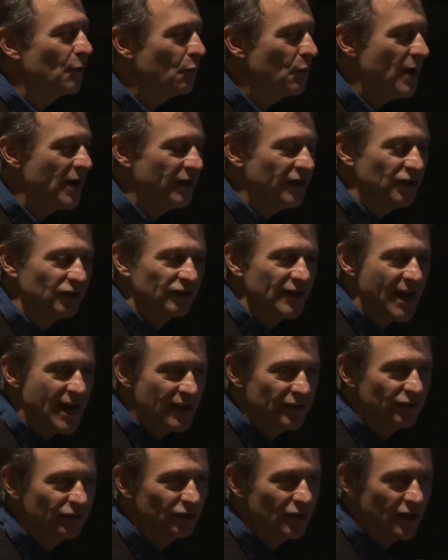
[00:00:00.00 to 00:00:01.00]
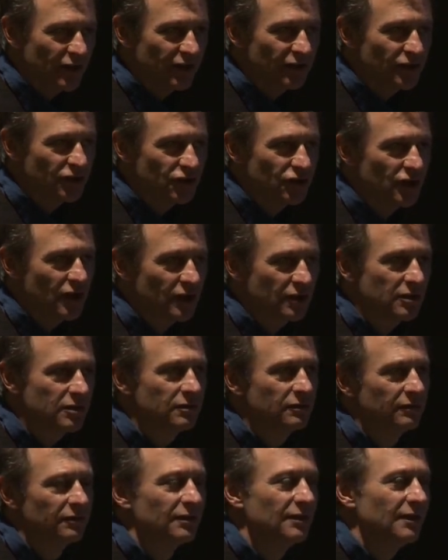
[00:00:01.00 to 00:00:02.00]
when his hands started to shudder,
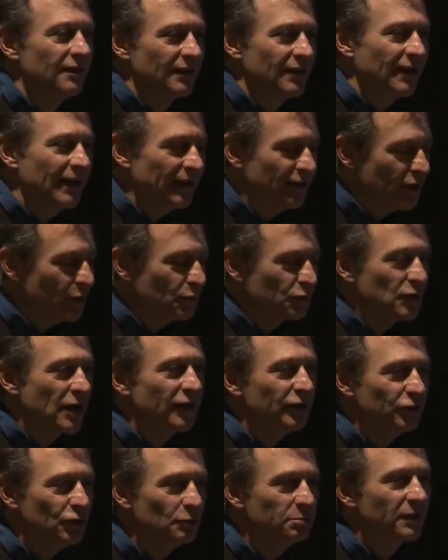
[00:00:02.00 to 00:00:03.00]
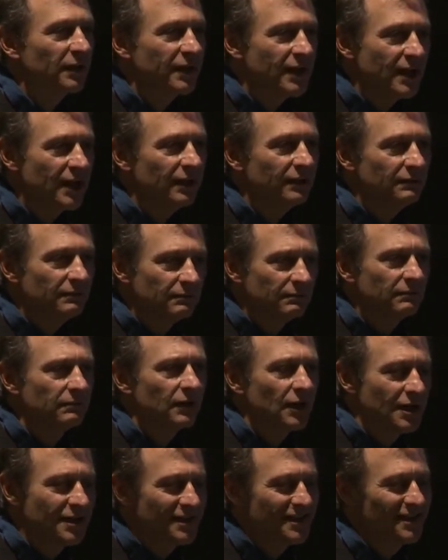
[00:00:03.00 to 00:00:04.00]
and they would try to duplicate
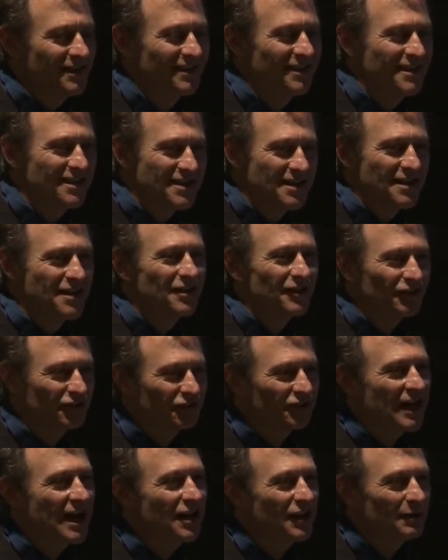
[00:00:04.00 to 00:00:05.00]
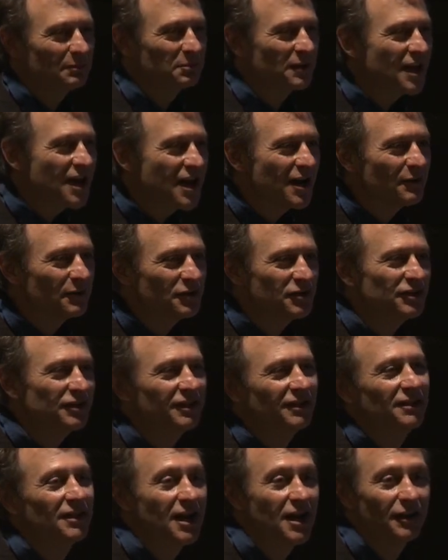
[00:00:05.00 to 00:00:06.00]
the scallop line, which he
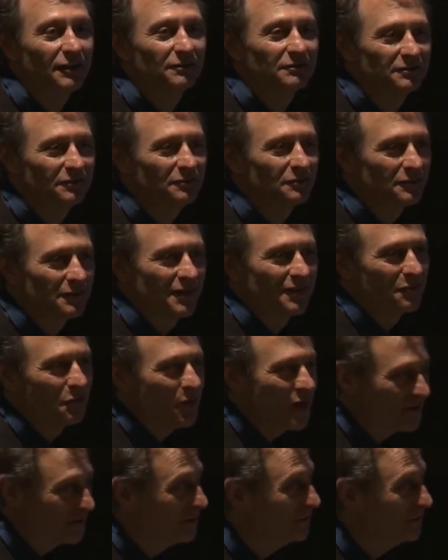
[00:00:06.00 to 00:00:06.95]
did not want